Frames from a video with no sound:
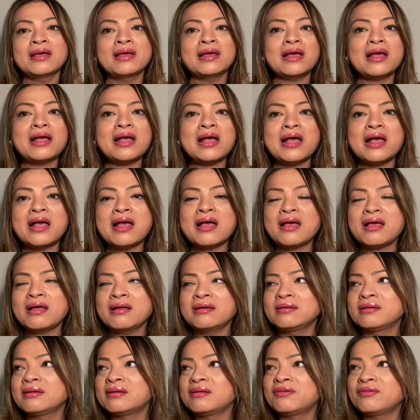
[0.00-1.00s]

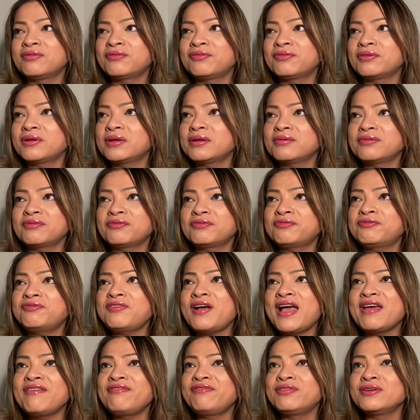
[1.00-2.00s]

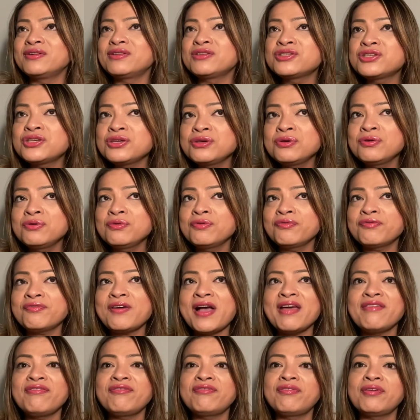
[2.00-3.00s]
5'2",
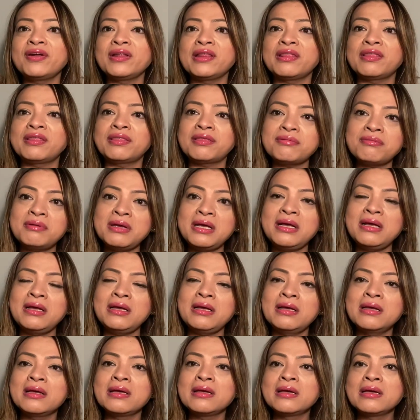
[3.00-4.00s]

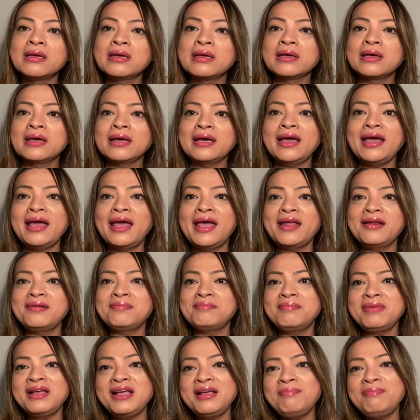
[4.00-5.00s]
5'3",
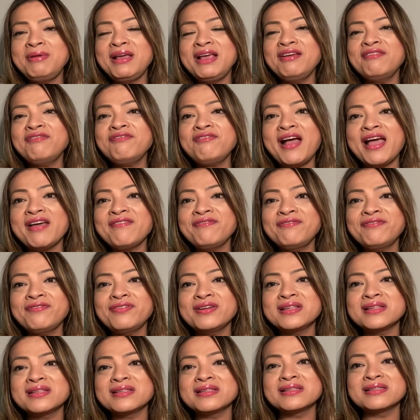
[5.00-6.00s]
and me being
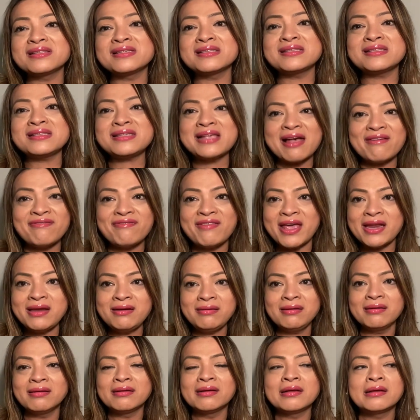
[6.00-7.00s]
5'7",